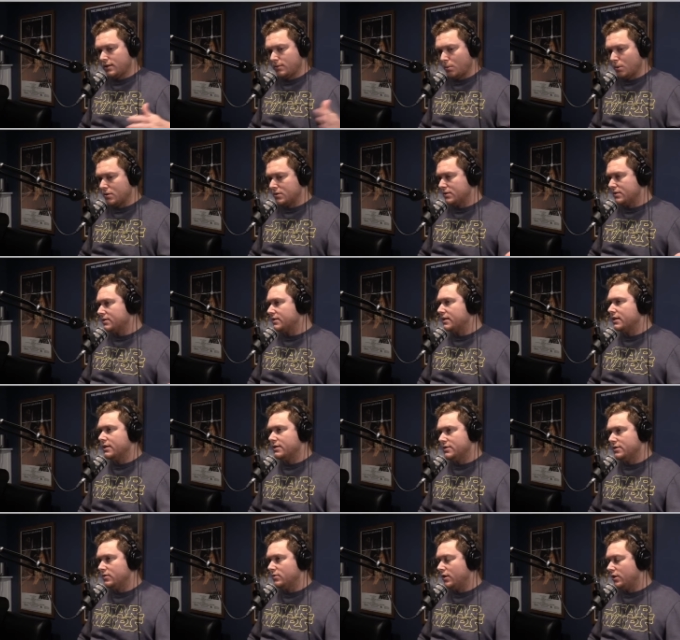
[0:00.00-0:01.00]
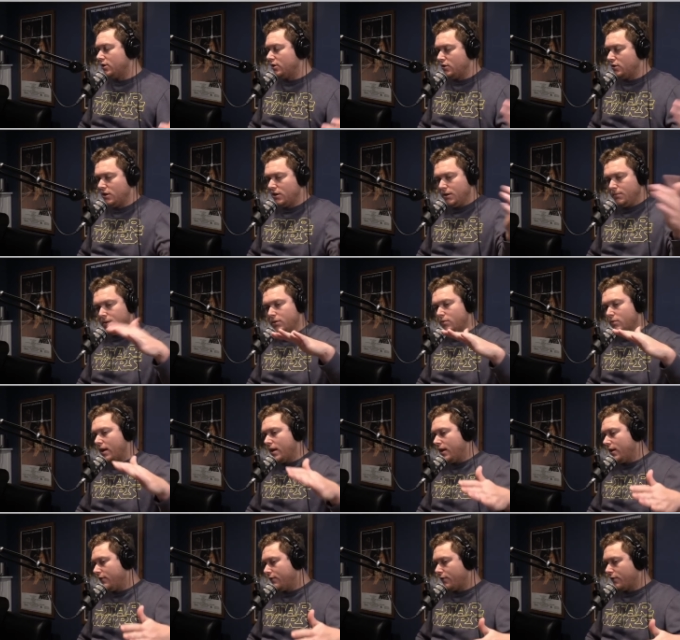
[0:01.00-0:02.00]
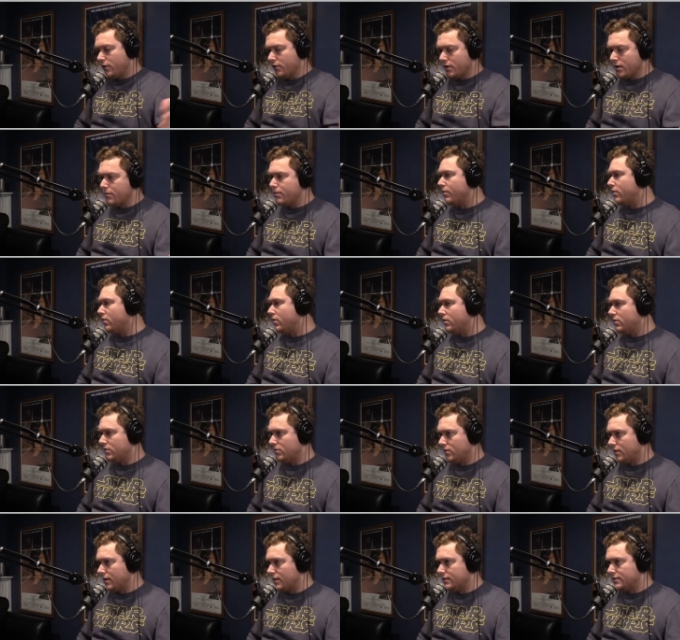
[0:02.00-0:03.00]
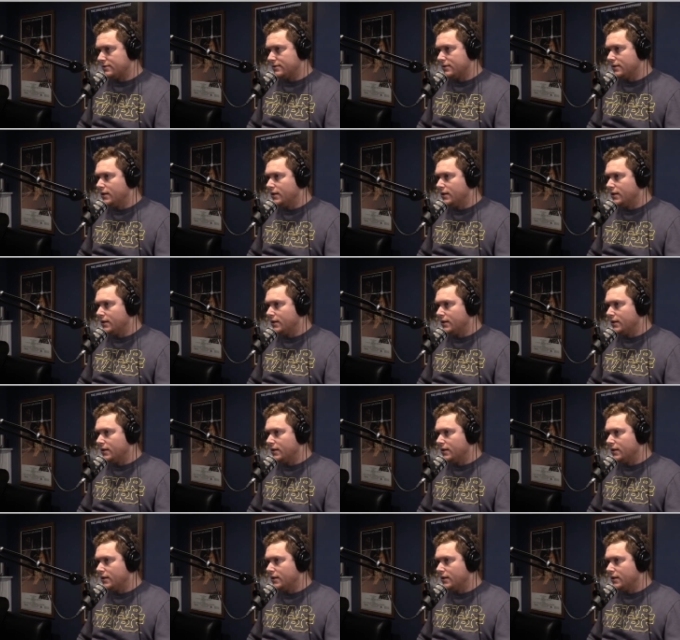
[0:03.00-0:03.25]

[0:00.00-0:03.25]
person's going to do. Like, you need to be ready for the Emperor to do this. And